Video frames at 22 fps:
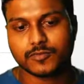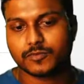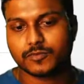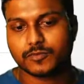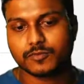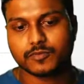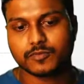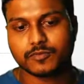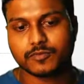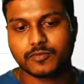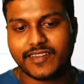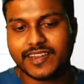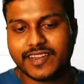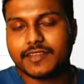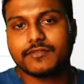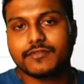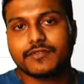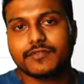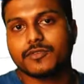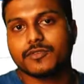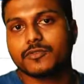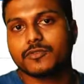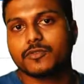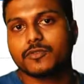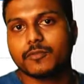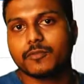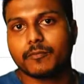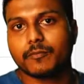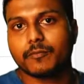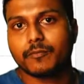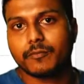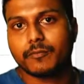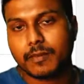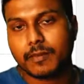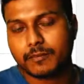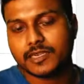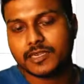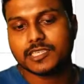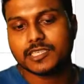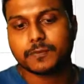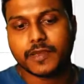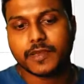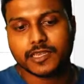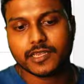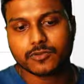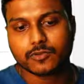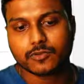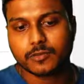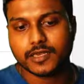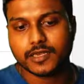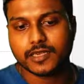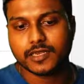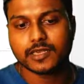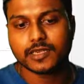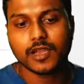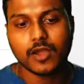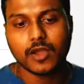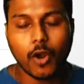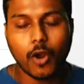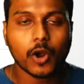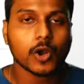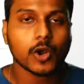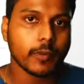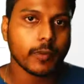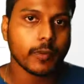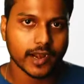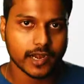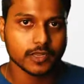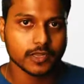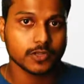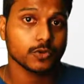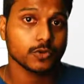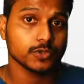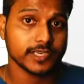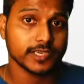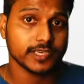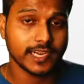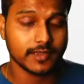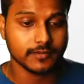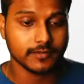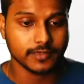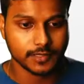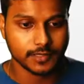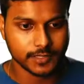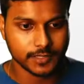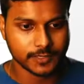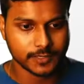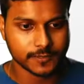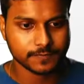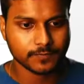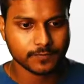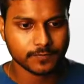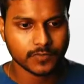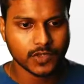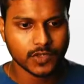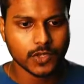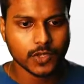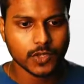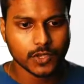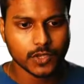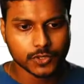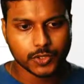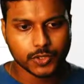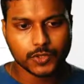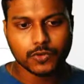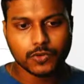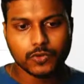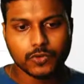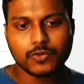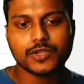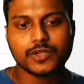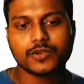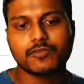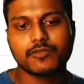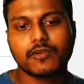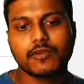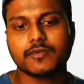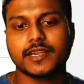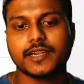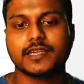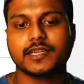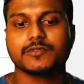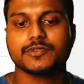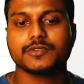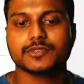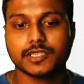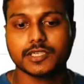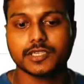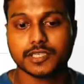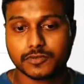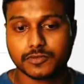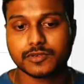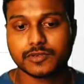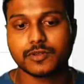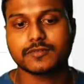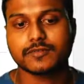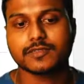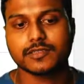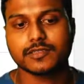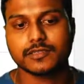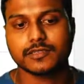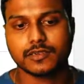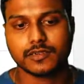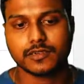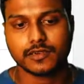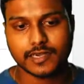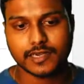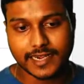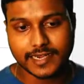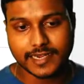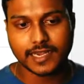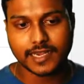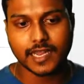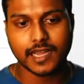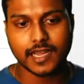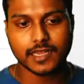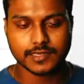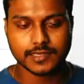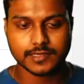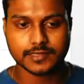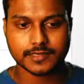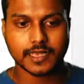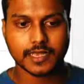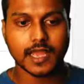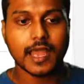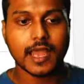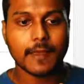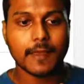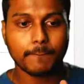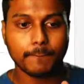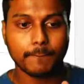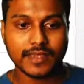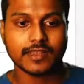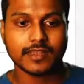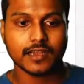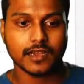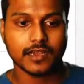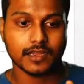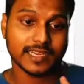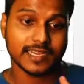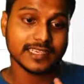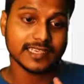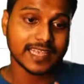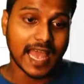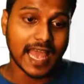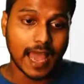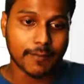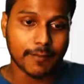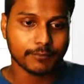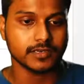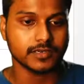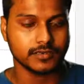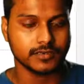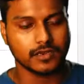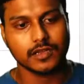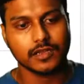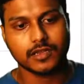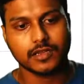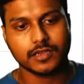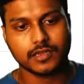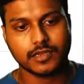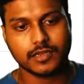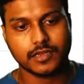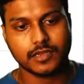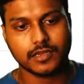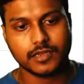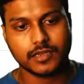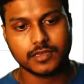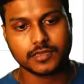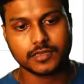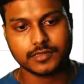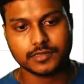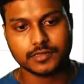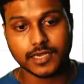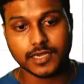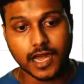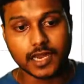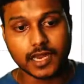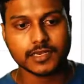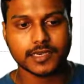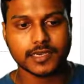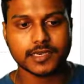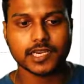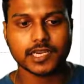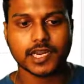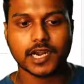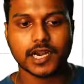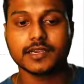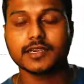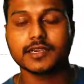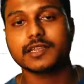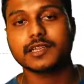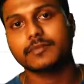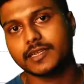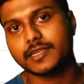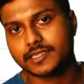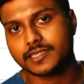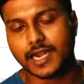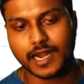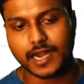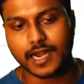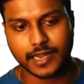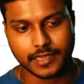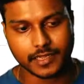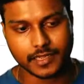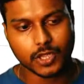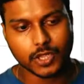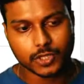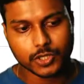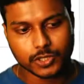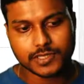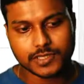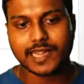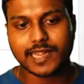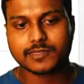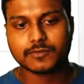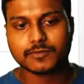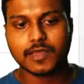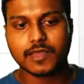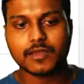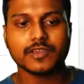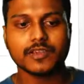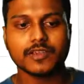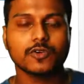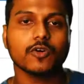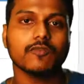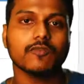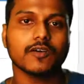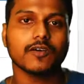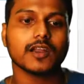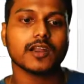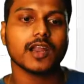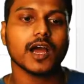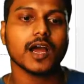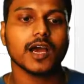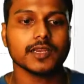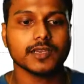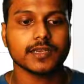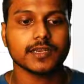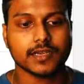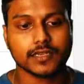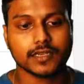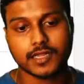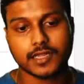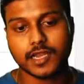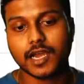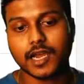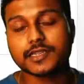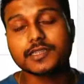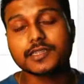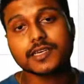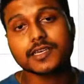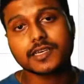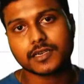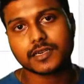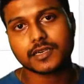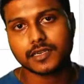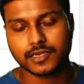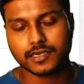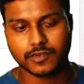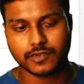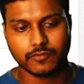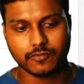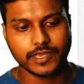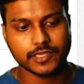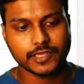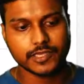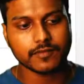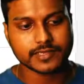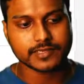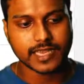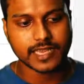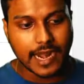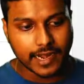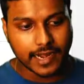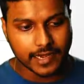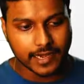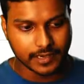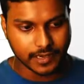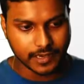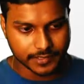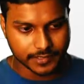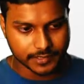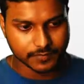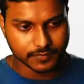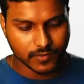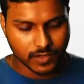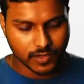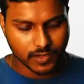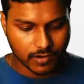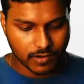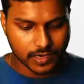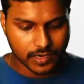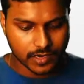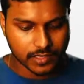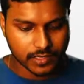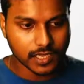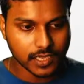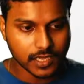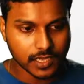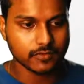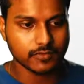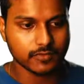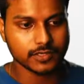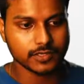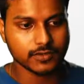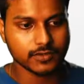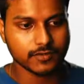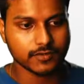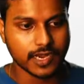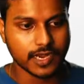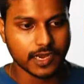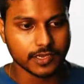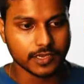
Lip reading: very few memory space would be occupied in those databases. So no uniform distribution of data is happen is done in country based sharding. That's why we go for the other ways of sharding, guys. What are the other ways of sharding?